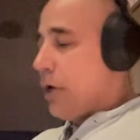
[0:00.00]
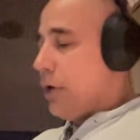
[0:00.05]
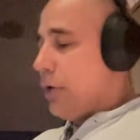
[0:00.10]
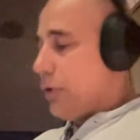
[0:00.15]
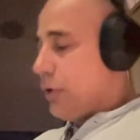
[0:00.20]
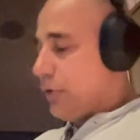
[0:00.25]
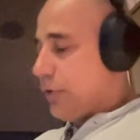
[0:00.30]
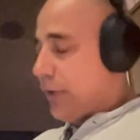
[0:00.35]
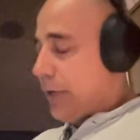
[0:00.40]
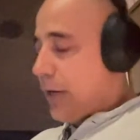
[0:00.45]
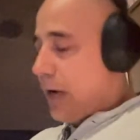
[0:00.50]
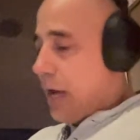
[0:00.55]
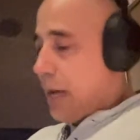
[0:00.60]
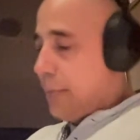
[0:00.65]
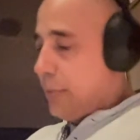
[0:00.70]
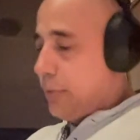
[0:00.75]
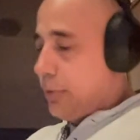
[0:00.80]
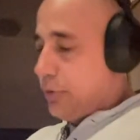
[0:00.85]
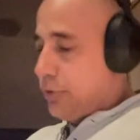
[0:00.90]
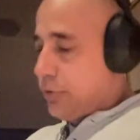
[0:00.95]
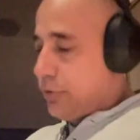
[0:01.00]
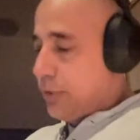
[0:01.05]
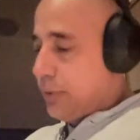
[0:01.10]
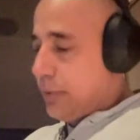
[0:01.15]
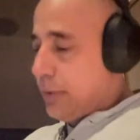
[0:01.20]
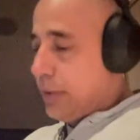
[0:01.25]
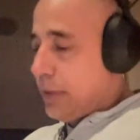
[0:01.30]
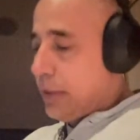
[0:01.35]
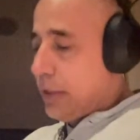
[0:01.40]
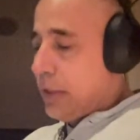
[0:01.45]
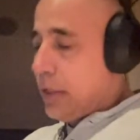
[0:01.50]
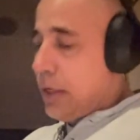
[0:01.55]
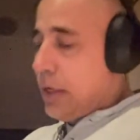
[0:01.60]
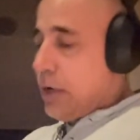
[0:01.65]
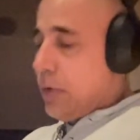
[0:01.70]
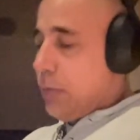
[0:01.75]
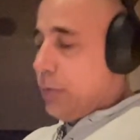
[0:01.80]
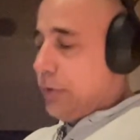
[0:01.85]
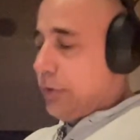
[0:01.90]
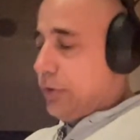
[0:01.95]
He also had hyponatremia,
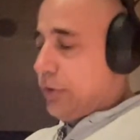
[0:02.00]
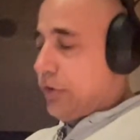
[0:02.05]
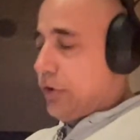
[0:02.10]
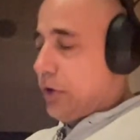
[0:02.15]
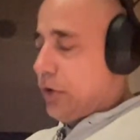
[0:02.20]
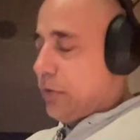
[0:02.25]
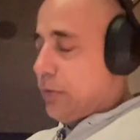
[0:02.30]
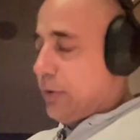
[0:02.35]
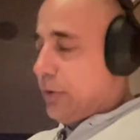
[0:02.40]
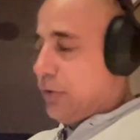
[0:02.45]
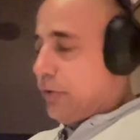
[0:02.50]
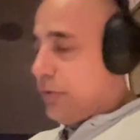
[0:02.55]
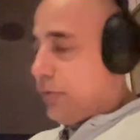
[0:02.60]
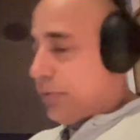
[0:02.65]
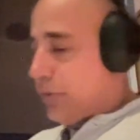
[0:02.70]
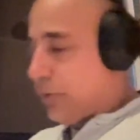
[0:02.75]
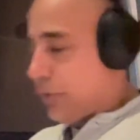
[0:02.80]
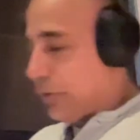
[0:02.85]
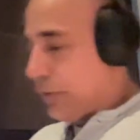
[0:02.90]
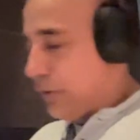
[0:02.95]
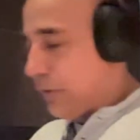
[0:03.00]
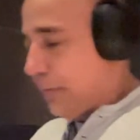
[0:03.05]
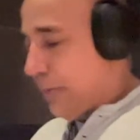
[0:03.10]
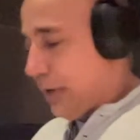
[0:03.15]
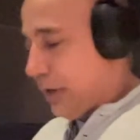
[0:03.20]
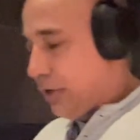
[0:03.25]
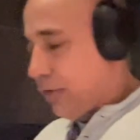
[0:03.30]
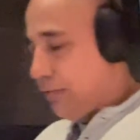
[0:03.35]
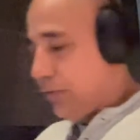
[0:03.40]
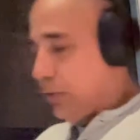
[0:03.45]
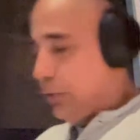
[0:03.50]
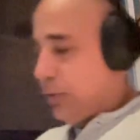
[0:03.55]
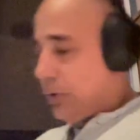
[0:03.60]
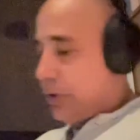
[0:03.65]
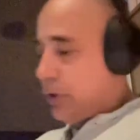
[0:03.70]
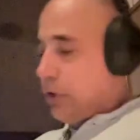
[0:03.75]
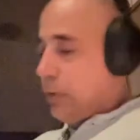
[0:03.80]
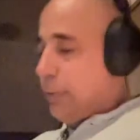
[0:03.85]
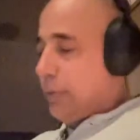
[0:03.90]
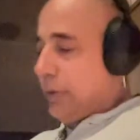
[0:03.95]
which is thought to be due to third space fluid
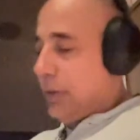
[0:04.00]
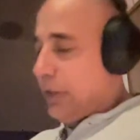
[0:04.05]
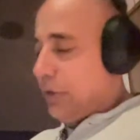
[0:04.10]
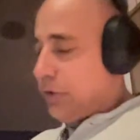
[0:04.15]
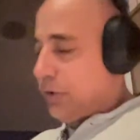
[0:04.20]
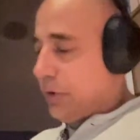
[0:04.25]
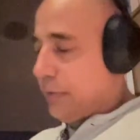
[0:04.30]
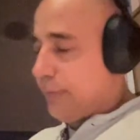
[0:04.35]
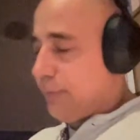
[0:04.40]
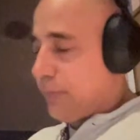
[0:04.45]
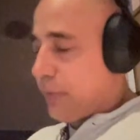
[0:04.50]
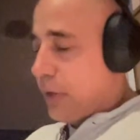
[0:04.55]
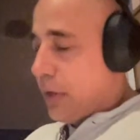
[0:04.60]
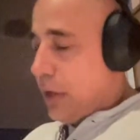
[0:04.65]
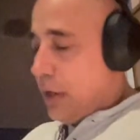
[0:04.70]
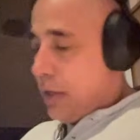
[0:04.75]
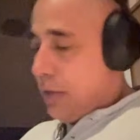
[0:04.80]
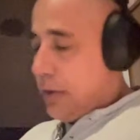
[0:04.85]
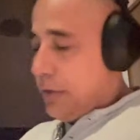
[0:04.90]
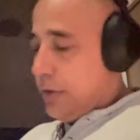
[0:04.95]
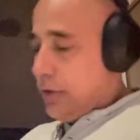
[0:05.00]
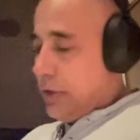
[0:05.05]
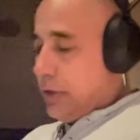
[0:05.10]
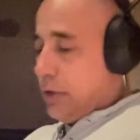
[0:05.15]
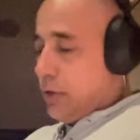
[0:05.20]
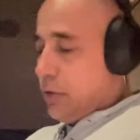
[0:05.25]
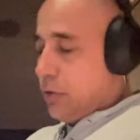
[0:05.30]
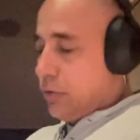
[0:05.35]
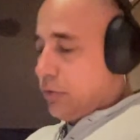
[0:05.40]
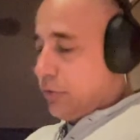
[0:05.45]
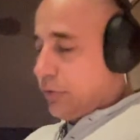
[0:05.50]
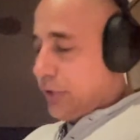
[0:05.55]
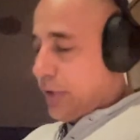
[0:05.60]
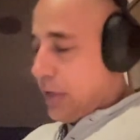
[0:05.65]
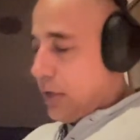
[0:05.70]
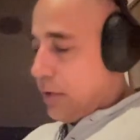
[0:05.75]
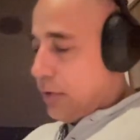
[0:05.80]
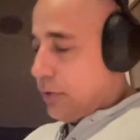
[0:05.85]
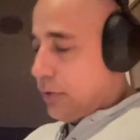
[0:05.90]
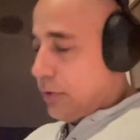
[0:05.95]
accumulation. They did an
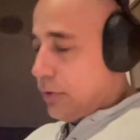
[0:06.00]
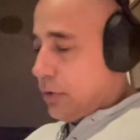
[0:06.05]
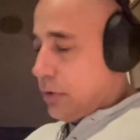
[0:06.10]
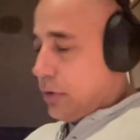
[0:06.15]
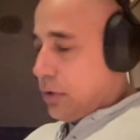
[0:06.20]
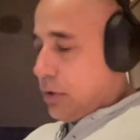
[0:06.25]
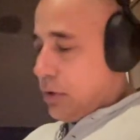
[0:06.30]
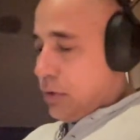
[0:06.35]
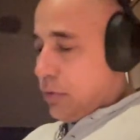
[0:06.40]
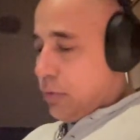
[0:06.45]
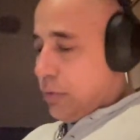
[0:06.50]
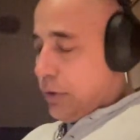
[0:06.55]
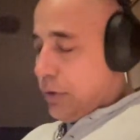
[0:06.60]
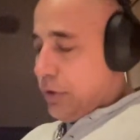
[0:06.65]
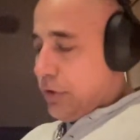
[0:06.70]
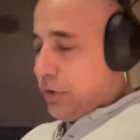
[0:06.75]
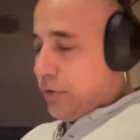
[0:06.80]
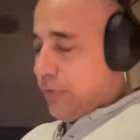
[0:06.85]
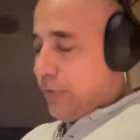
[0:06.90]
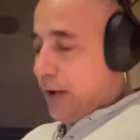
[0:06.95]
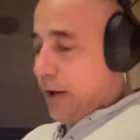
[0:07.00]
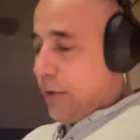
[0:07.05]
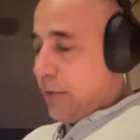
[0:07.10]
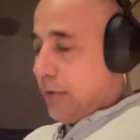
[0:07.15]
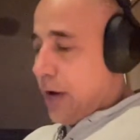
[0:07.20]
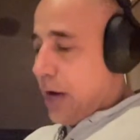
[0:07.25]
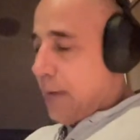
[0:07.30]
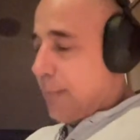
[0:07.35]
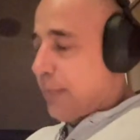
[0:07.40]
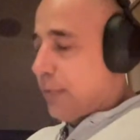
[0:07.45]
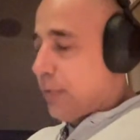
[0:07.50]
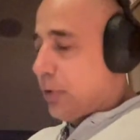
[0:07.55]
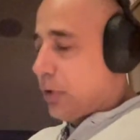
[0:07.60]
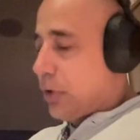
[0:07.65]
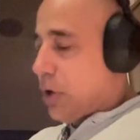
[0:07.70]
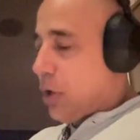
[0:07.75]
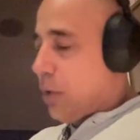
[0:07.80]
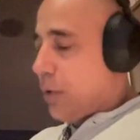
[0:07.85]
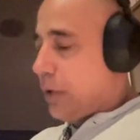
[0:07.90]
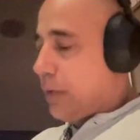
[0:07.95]
ultrasound, which found
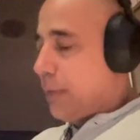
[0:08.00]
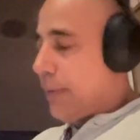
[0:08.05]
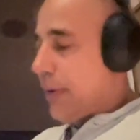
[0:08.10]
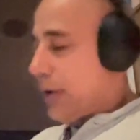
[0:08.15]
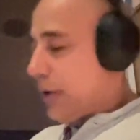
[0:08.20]
hyperechoic